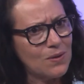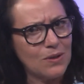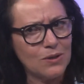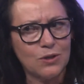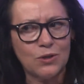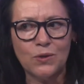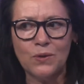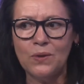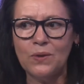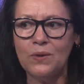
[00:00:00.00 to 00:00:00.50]

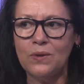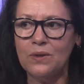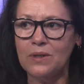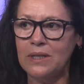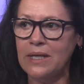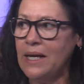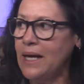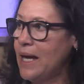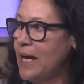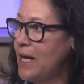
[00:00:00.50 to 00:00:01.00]
to
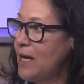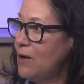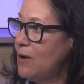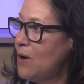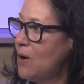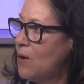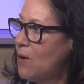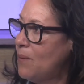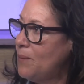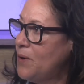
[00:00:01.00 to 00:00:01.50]
the
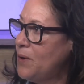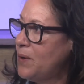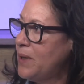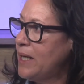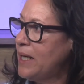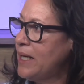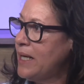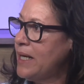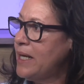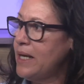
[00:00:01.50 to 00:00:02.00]
Anglo
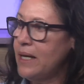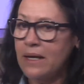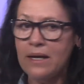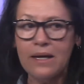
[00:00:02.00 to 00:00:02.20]
community